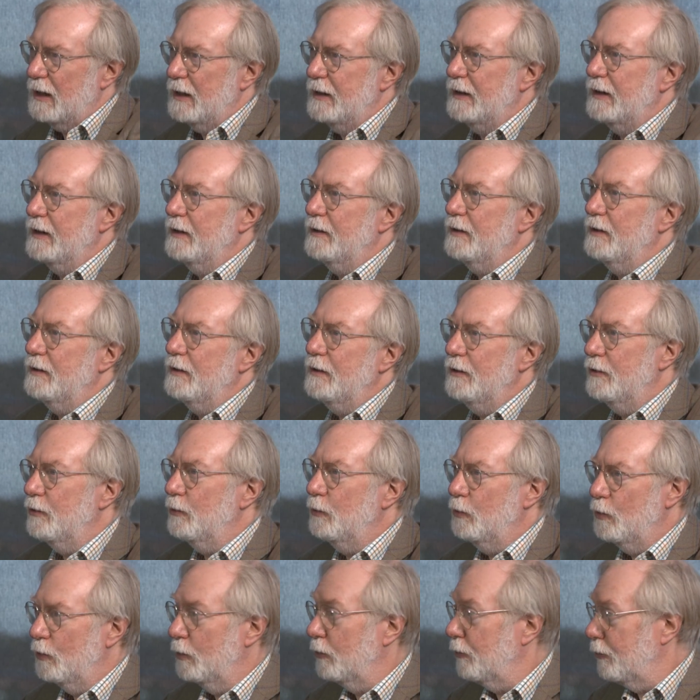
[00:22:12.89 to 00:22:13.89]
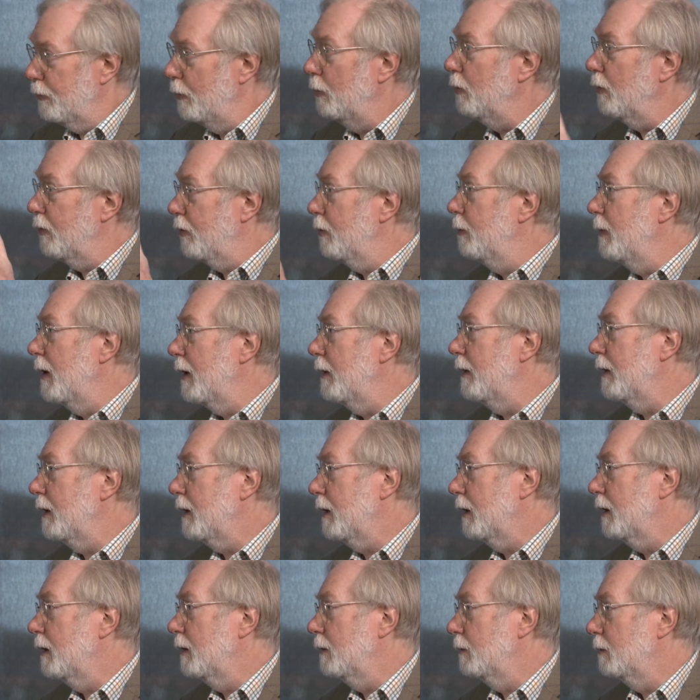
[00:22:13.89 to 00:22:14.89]
identity towards North
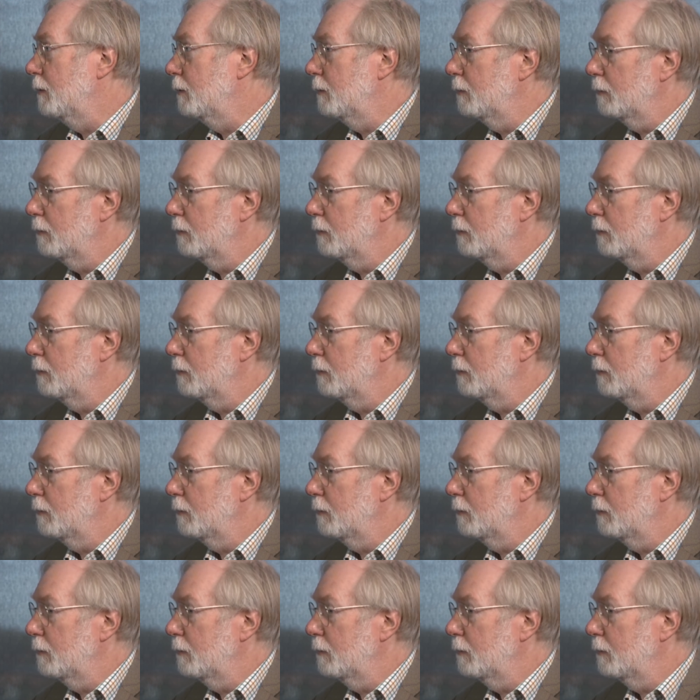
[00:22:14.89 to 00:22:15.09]
America.